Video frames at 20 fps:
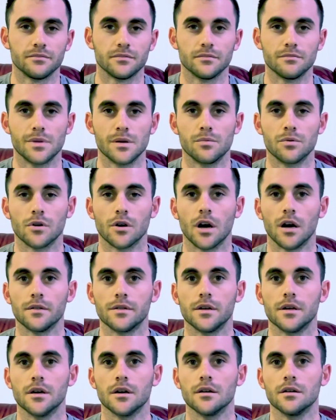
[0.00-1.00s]
People are out
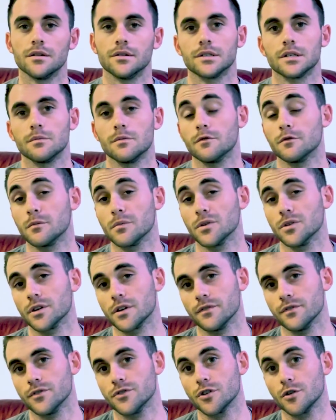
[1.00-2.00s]
there and some of them are
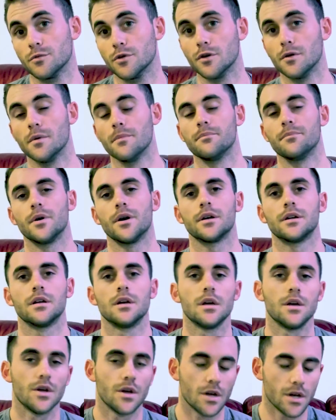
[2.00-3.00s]
looking for trouble. But
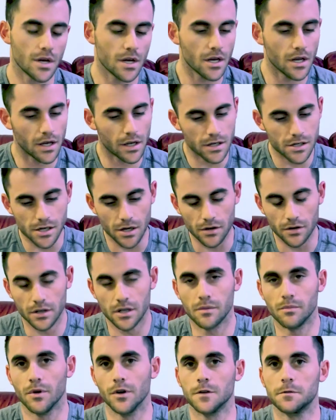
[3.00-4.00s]
generally,
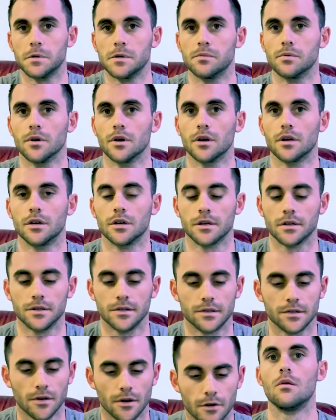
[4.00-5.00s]
most people are good.
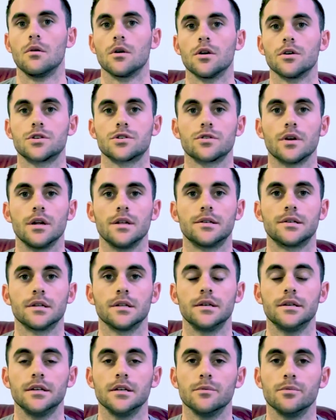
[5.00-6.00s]
So we'll go straight into the
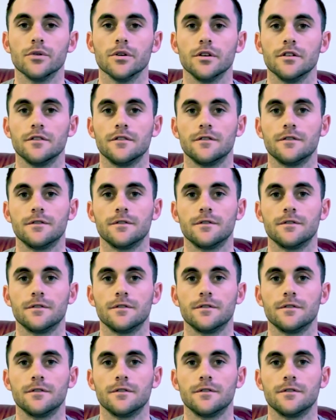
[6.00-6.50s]
debrief.